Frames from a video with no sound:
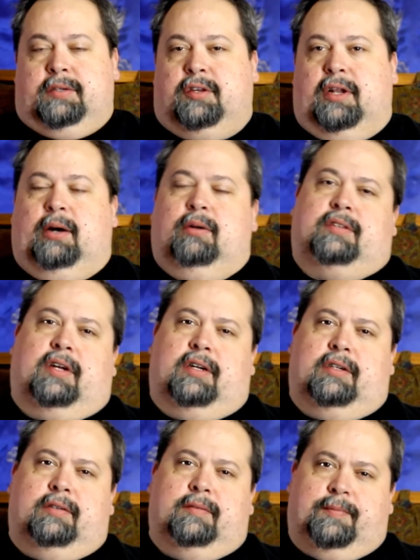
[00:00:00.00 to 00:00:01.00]
so now it's
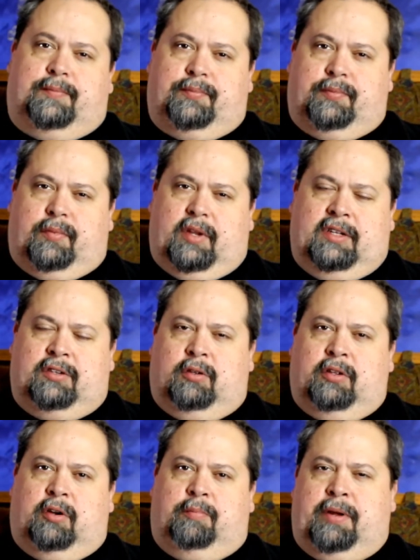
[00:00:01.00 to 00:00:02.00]
on its own
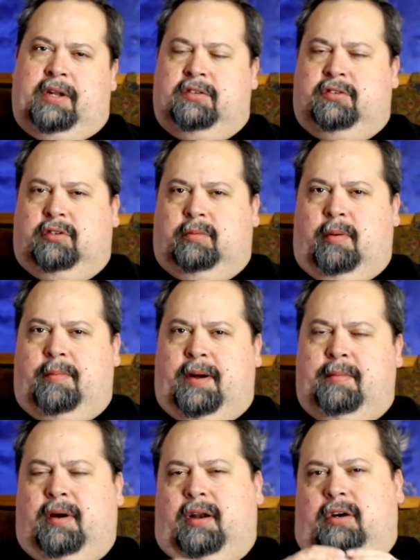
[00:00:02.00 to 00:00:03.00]
little pedestal by my
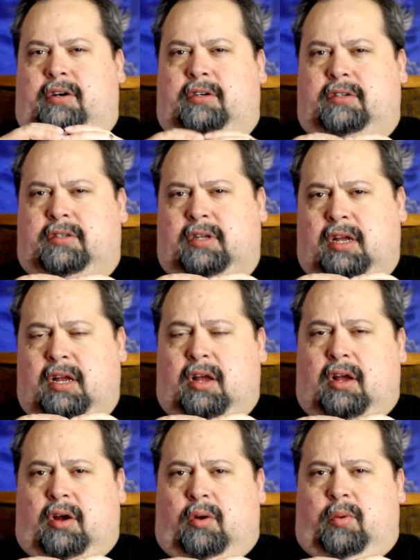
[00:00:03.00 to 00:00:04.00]
monitors
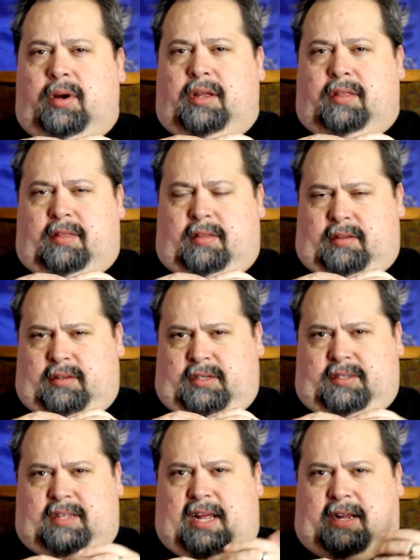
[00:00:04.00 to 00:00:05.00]
with a
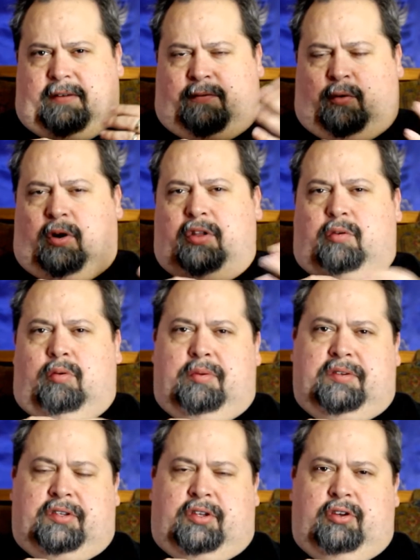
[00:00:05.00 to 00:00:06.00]
stack of four other
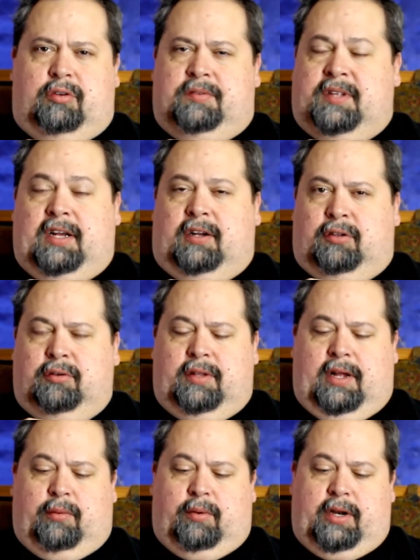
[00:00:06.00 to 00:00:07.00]
Rubik's Cubes, not including
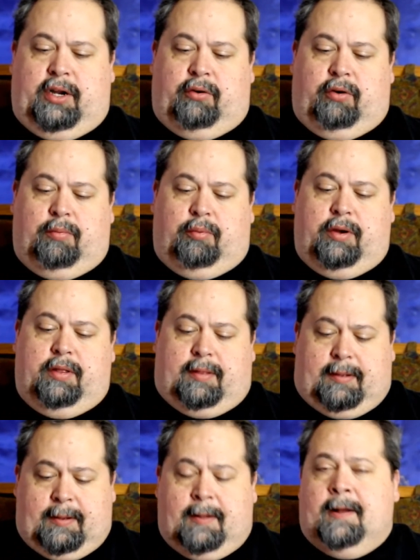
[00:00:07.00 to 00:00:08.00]
that one I grew up with.
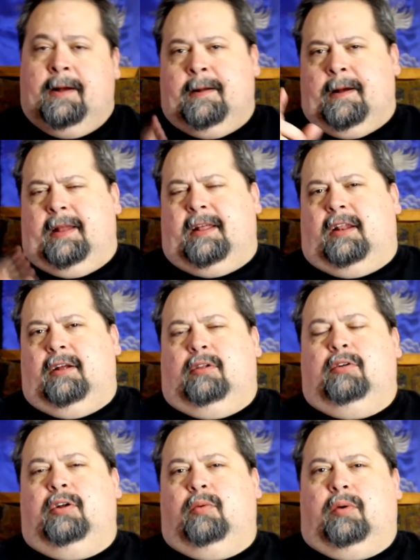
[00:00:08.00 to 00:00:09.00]
And not
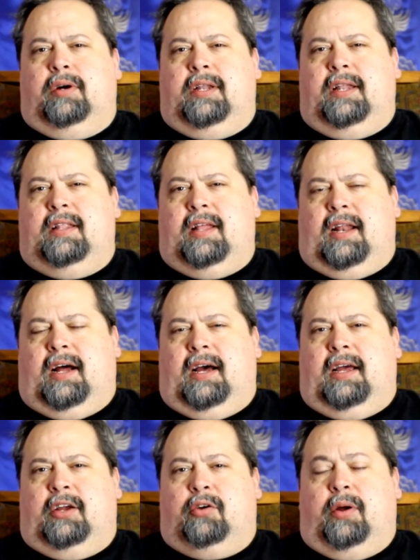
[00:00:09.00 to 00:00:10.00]
including one that
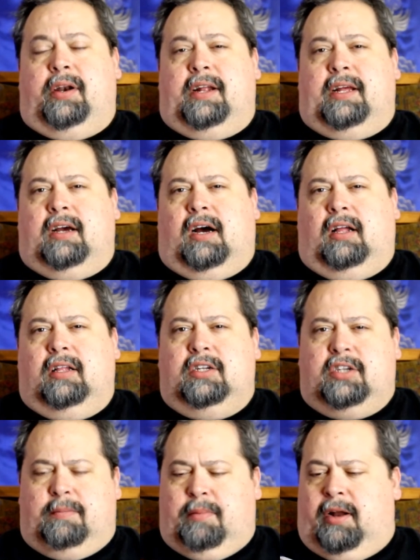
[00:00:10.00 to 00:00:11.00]
I created in college,
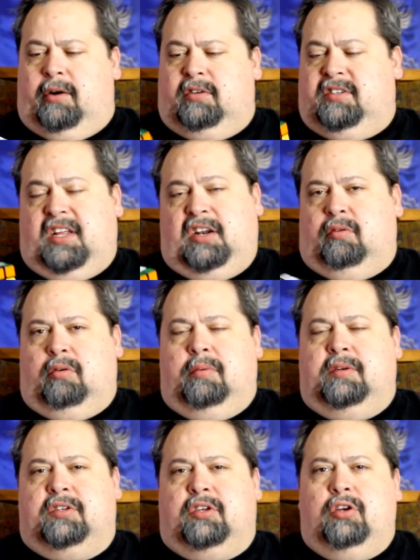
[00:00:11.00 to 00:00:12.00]
I bought a standard
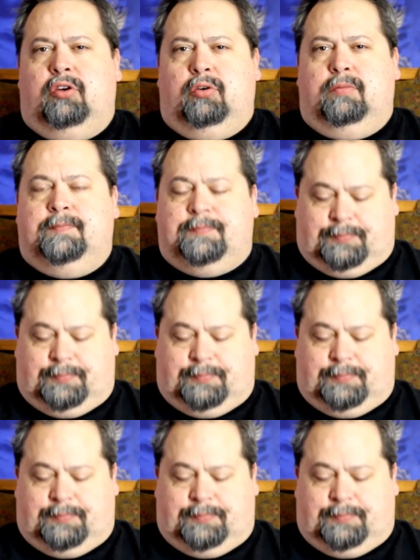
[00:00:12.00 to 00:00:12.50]
Rubik's Cube.